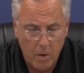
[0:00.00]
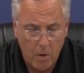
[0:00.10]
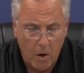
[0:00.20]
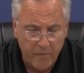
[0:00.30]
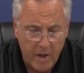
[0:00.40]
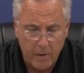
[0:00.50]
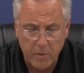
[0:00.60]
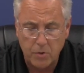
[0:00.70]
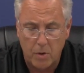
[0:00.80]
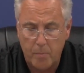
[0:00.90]
Our
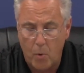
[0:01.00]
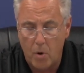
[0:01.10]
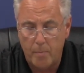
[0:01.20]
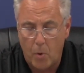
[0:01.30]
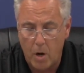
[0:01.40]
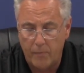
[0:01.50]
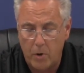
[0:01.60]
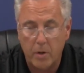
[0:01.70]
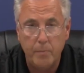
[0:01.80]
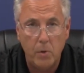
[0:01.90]
veterans are an important part of
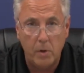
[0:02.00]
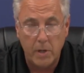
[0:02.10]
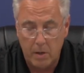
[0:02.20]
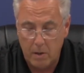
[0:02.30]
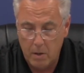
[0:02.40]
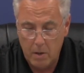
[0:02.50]
our community,